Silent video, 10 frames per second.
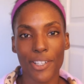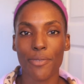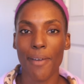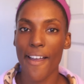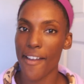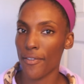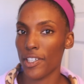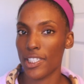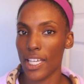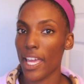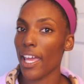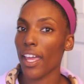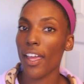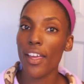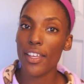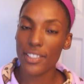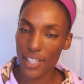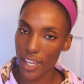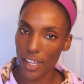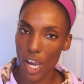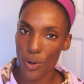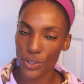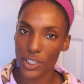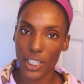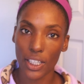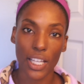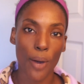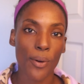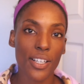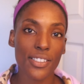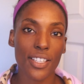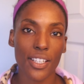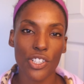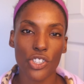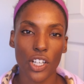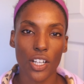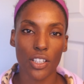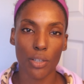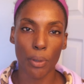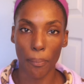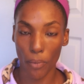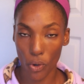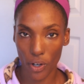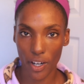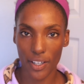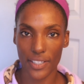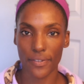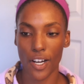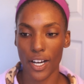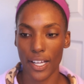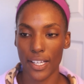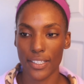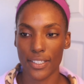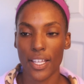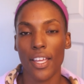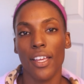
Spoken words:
much my everyday skincare routine. I was gonna share a little bit more as far as